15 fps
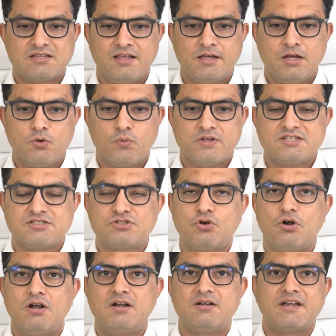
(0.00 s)
link, which is
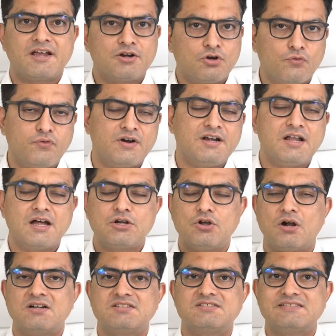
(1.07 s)
called
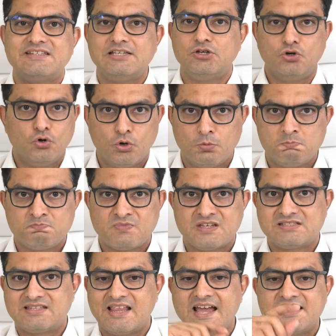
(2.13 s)

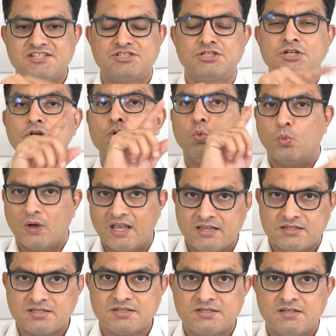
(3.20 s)

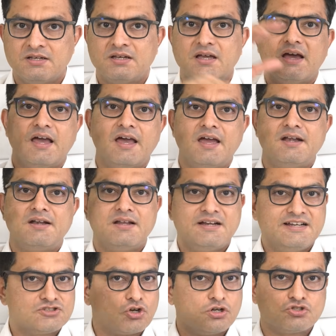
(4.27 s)
technofunda.co/wealth. And it
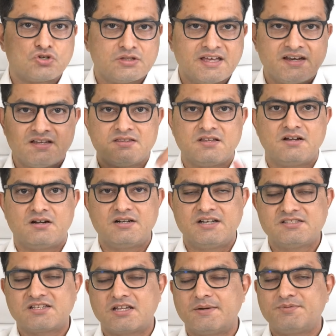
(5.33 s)
is also there in the
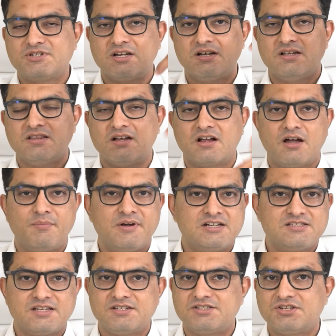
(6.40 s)
description, in the comment
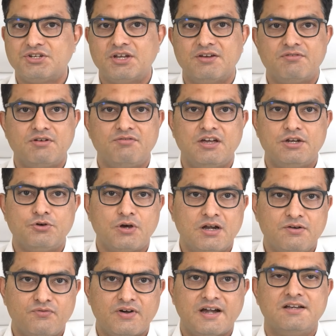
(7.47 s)
section, everywhere you can
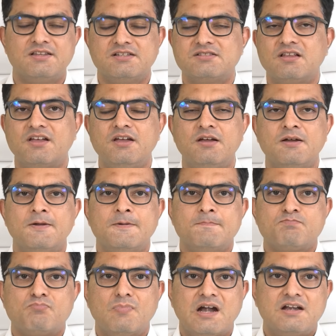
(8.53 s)
find this link.
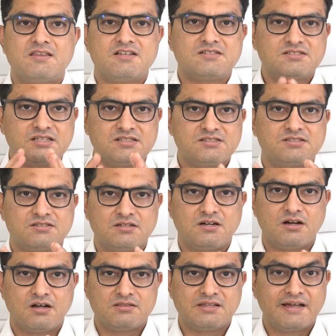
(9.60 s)
But this is
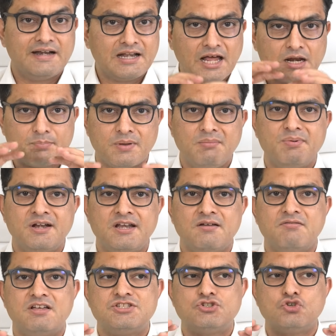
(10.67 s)
the entire PPT
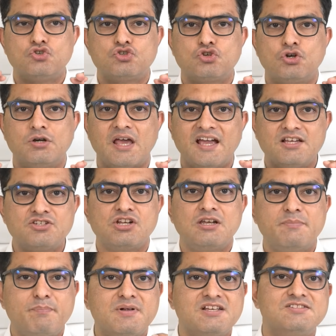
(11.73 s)
which you should actually
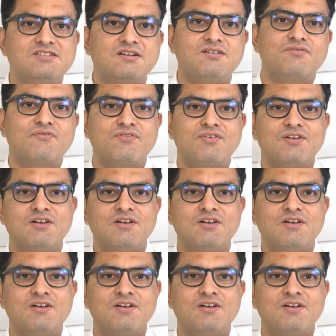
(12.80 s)
preserve